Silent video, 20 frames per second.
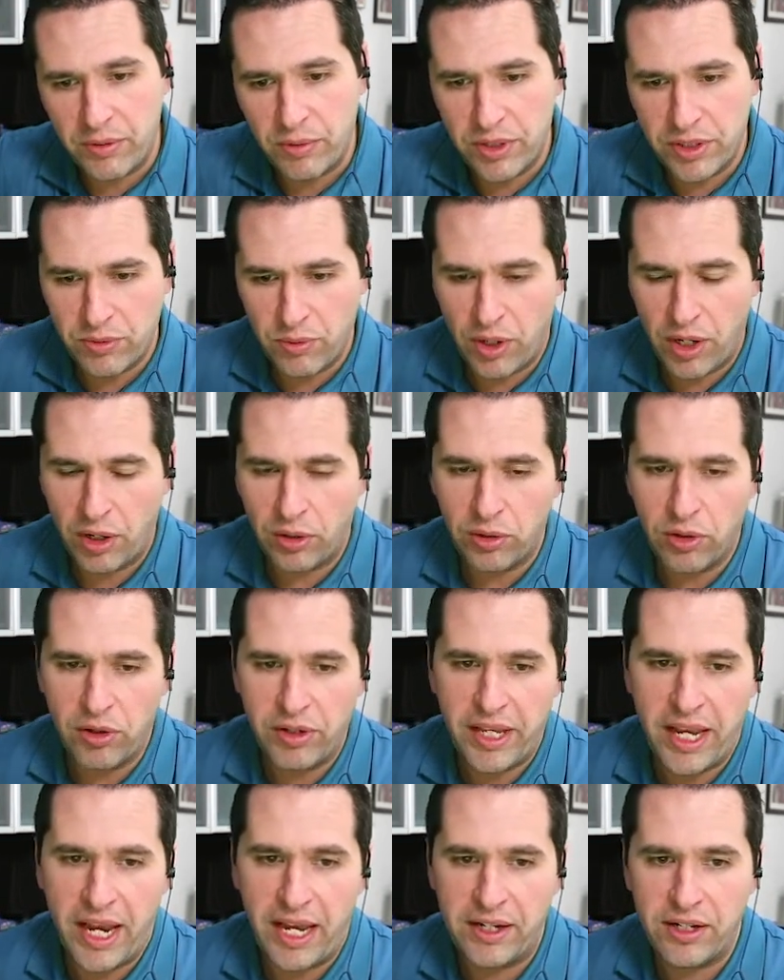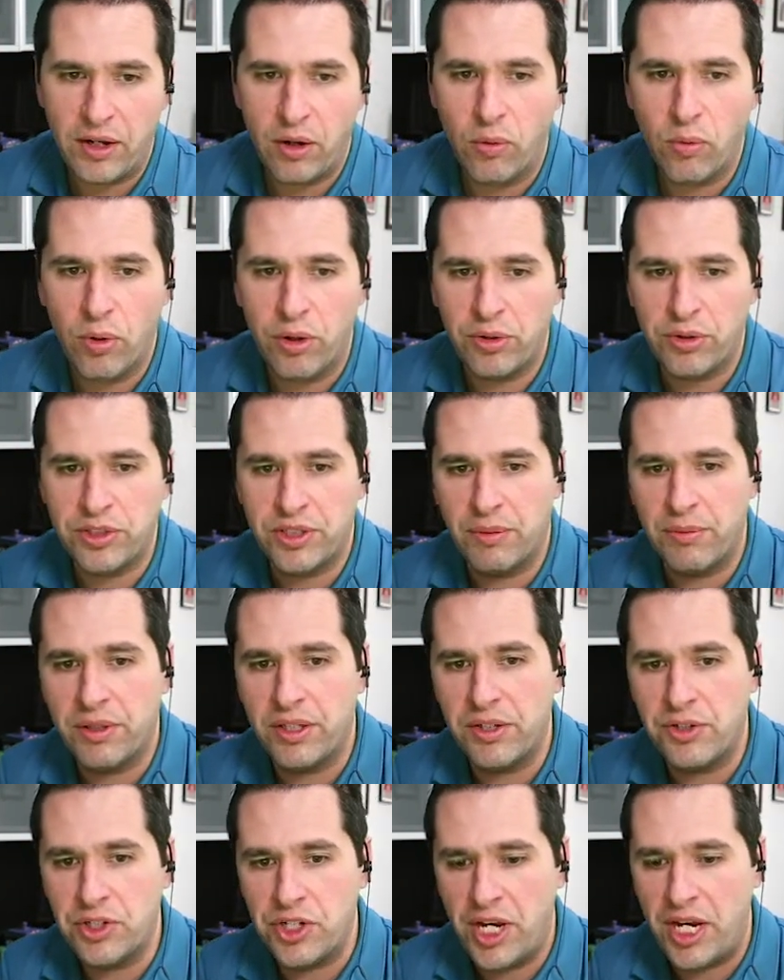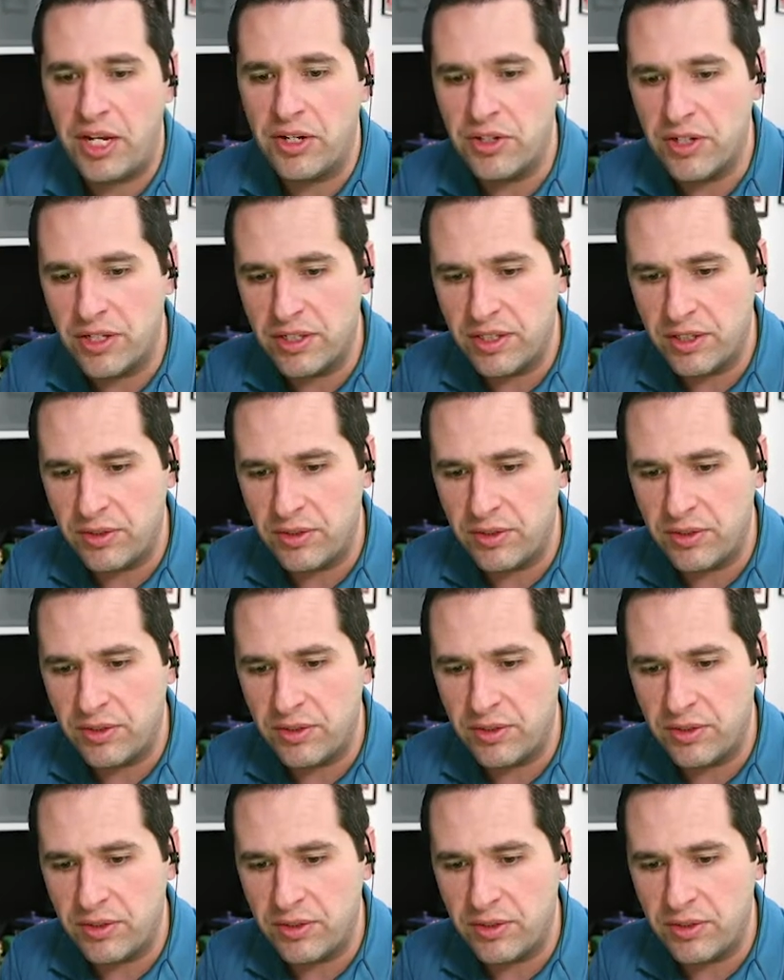we just wanted to look at, what are some of the changes.